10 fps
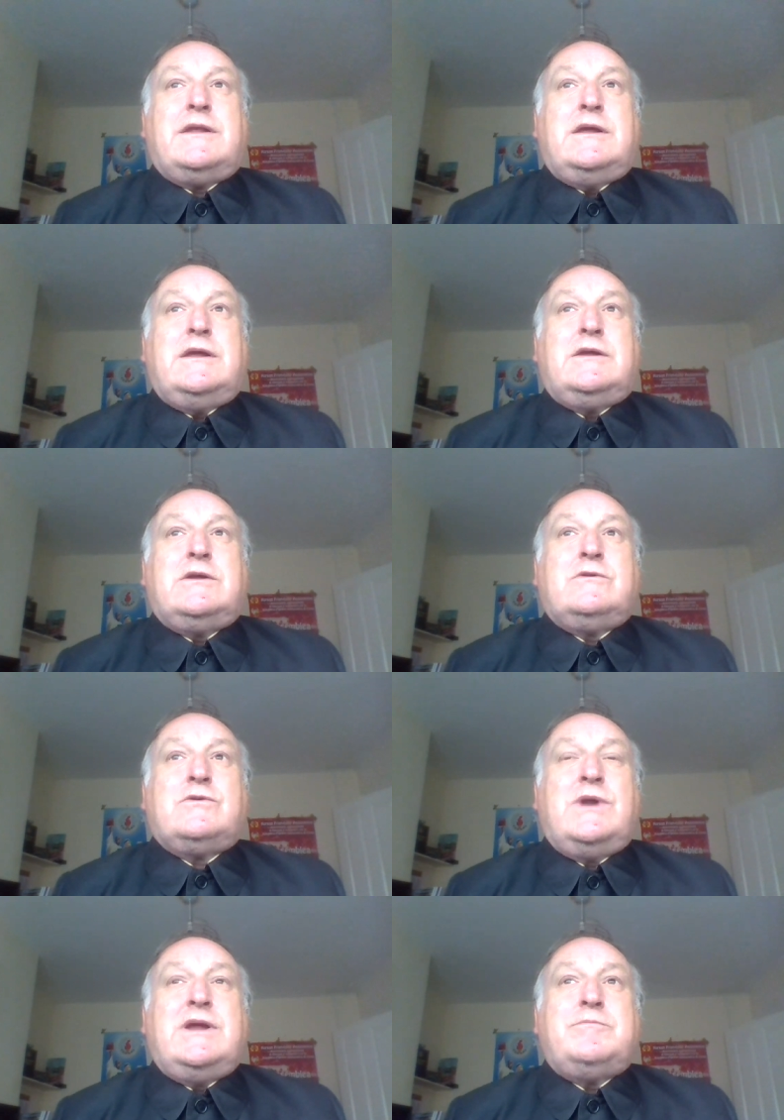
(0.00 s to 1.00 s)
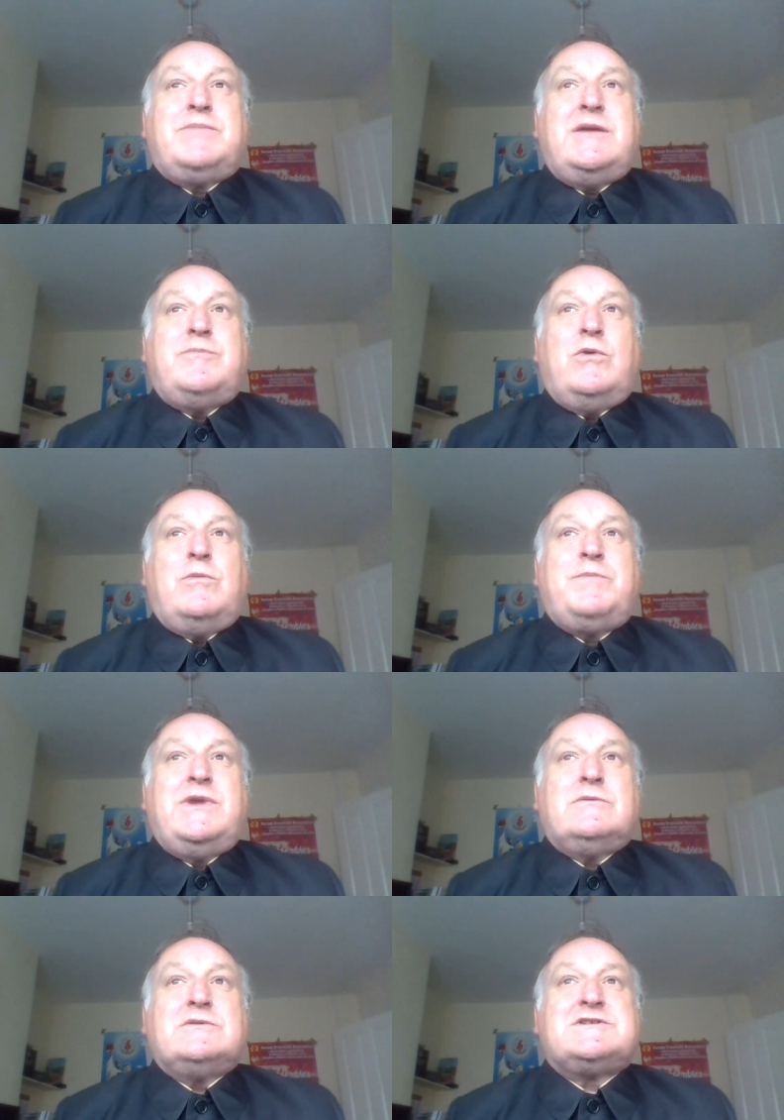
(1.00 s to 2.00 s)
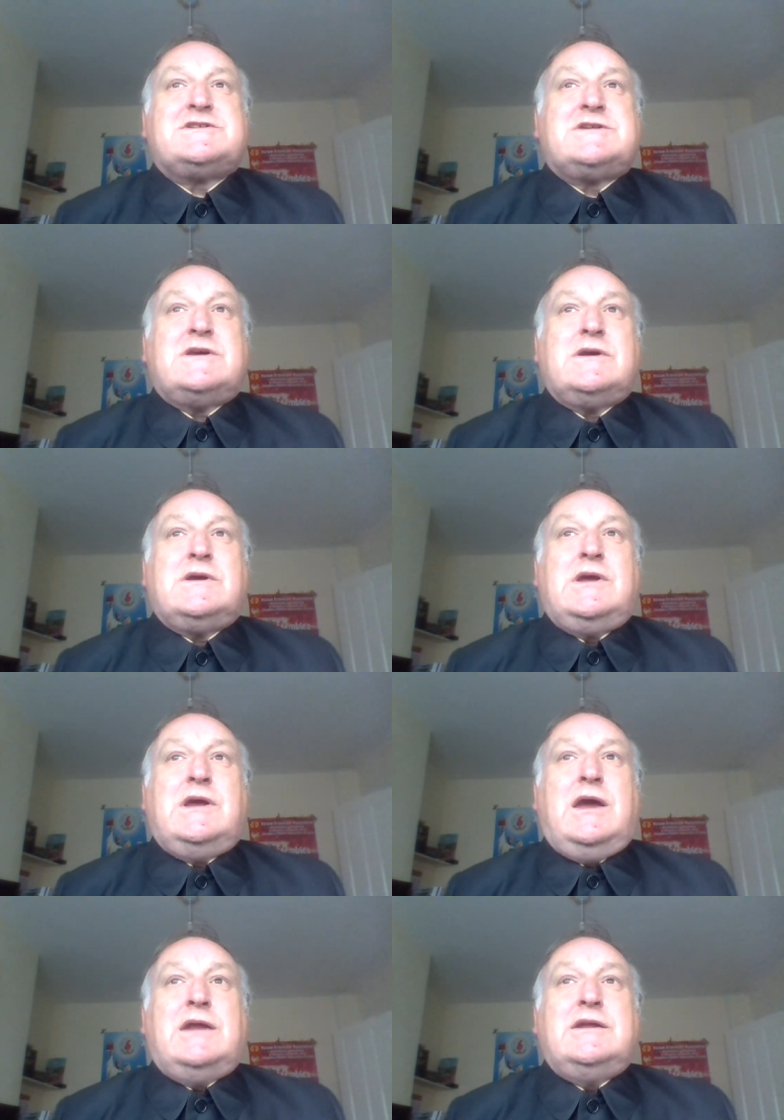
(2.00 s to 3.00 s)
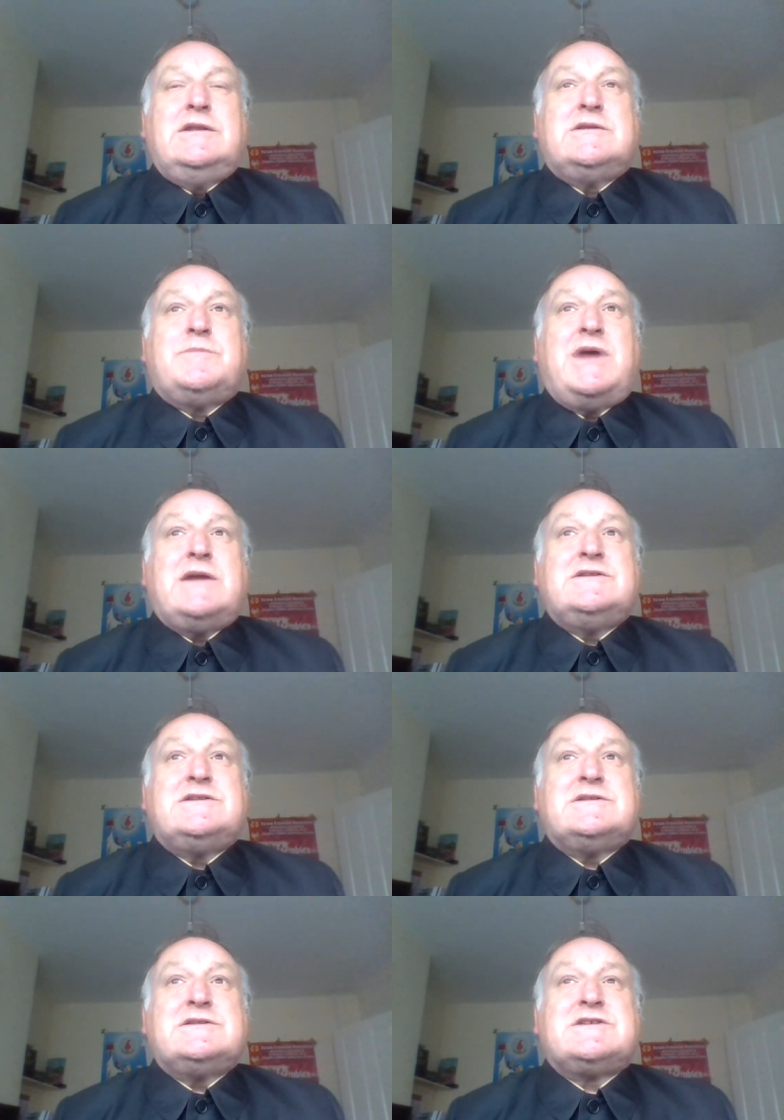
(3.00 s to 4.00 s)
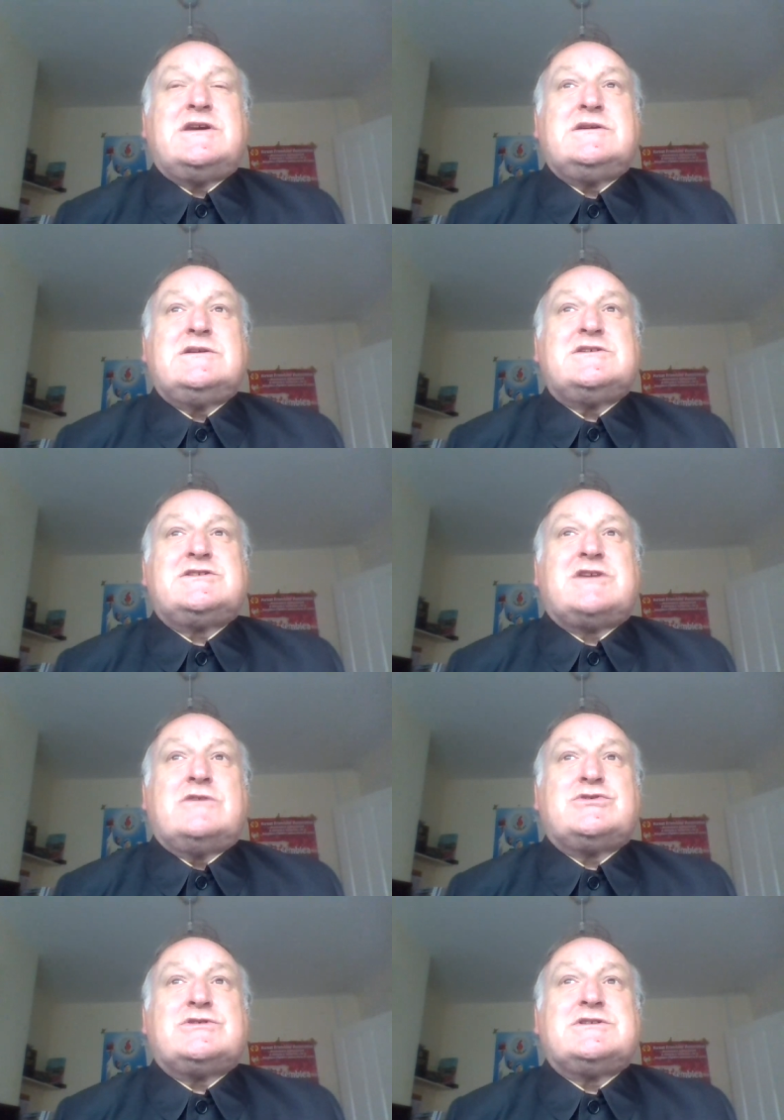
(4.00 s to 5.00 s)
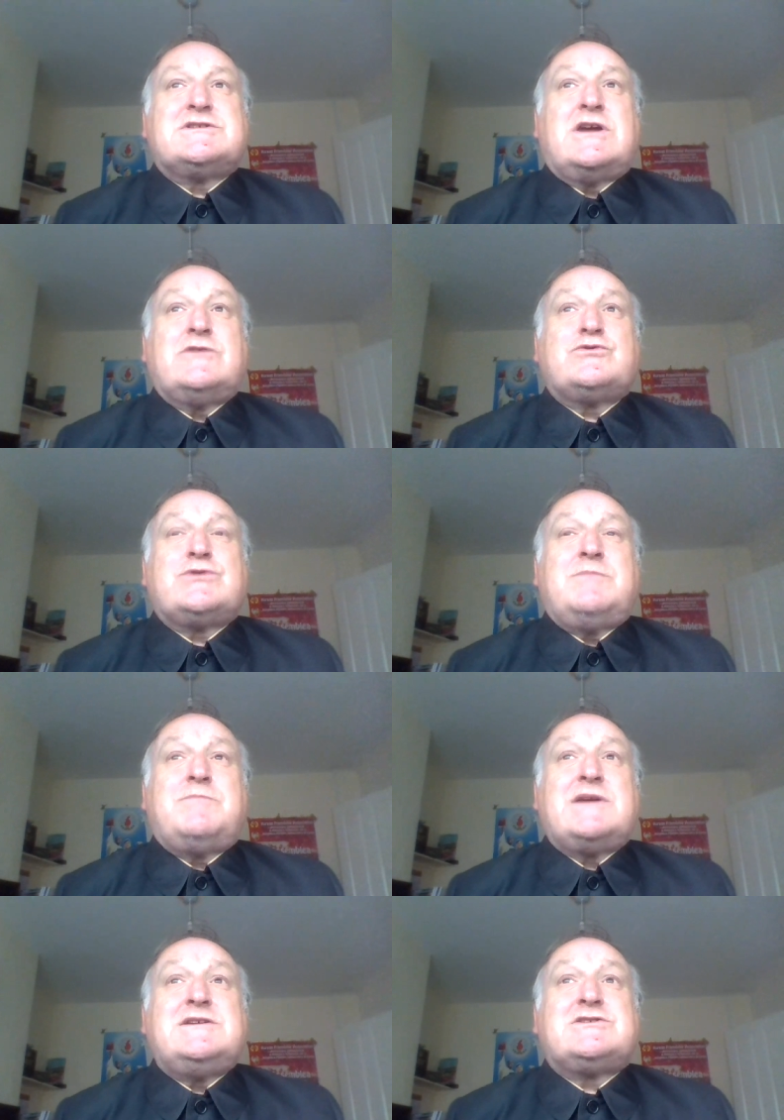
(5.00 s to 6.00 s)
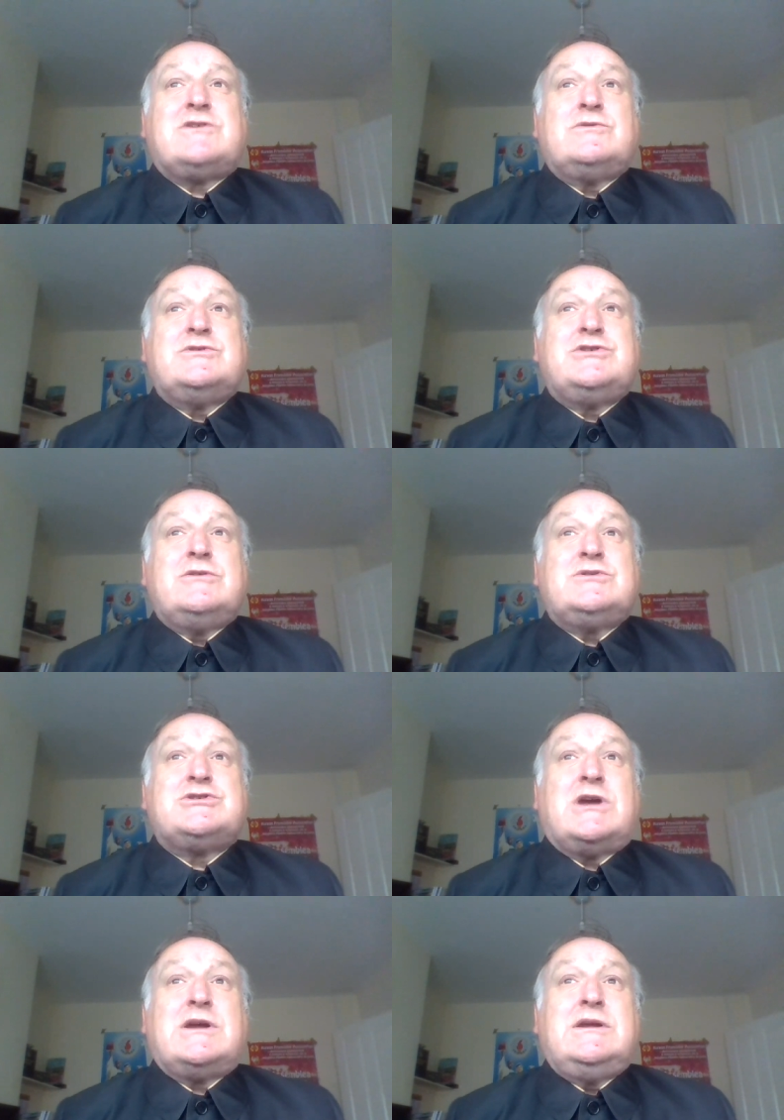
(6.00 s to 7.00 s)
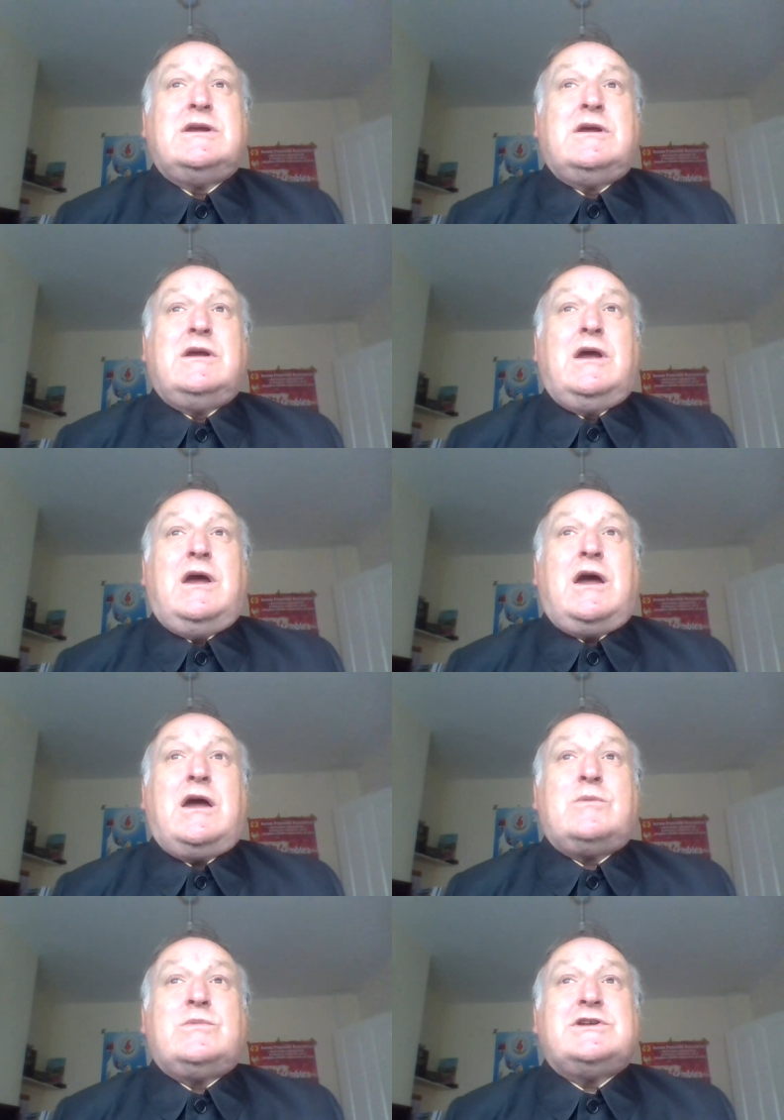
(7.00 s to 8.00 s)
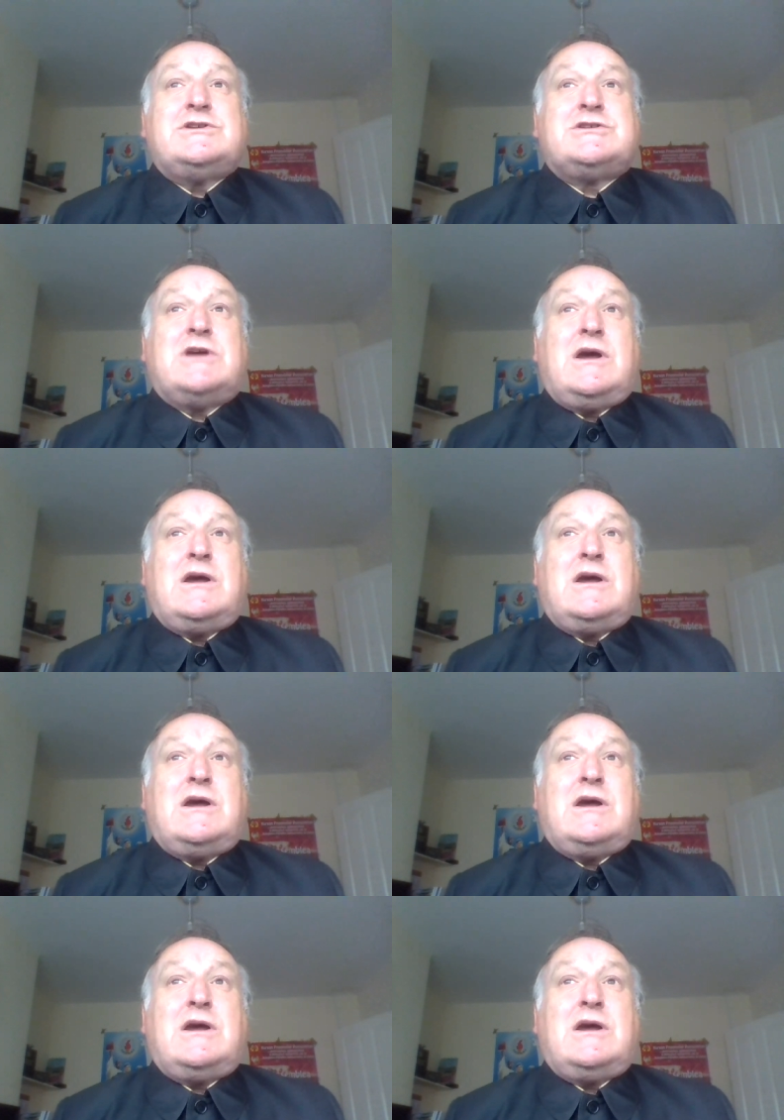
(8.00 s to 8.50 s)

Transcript: the Korean people built an independent socialist country based on Juche, which